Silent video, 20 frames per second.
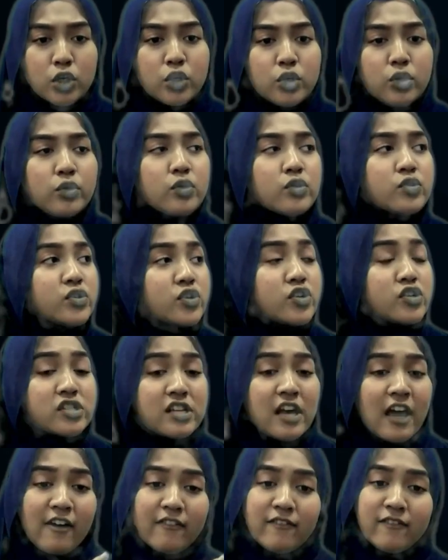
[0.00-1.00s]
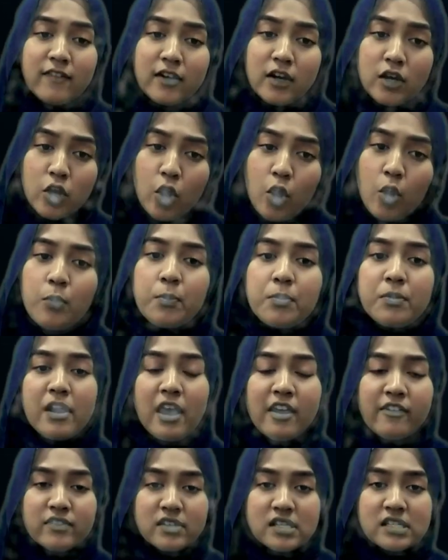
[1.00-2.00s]
Users have low
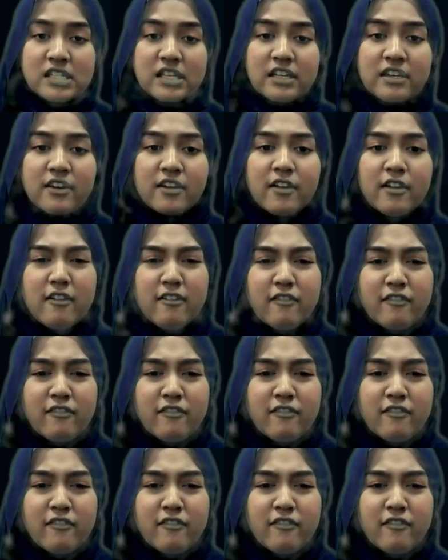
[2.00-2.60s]
privacy.